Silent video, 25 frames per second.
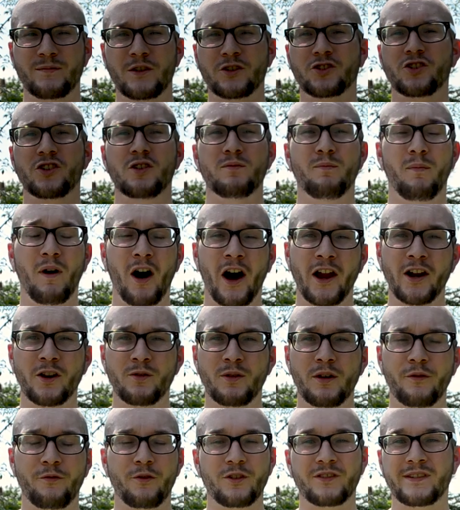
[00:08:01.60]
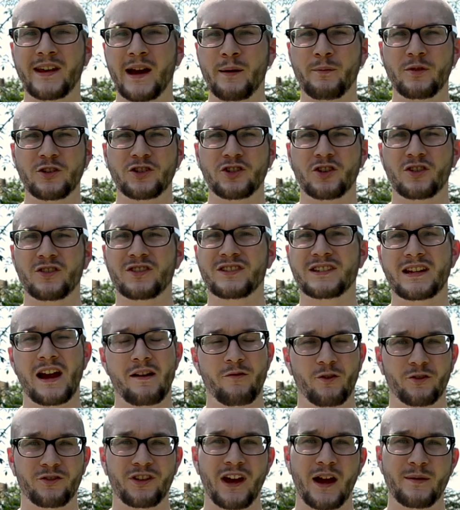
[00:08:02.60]
Make sure you monitor it for temperature
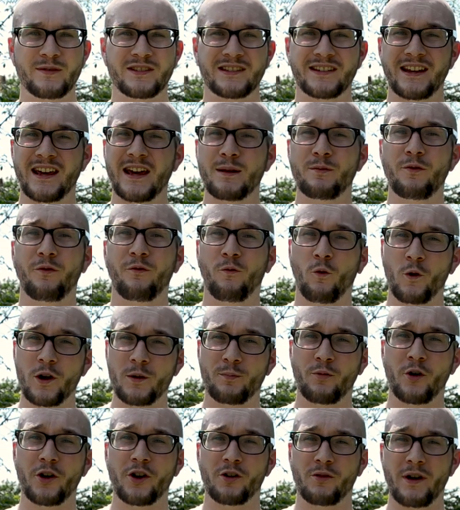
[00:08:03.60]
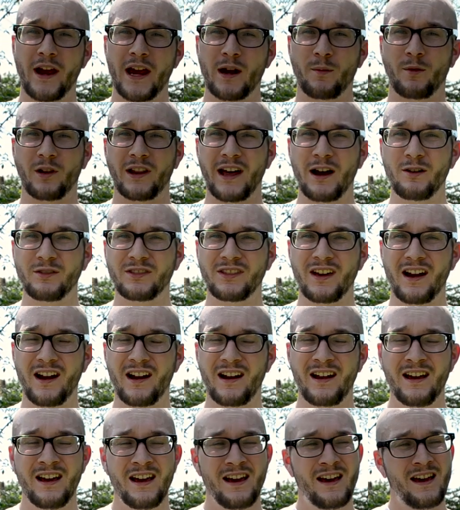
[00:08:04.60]
several times a day before you put your animal out there.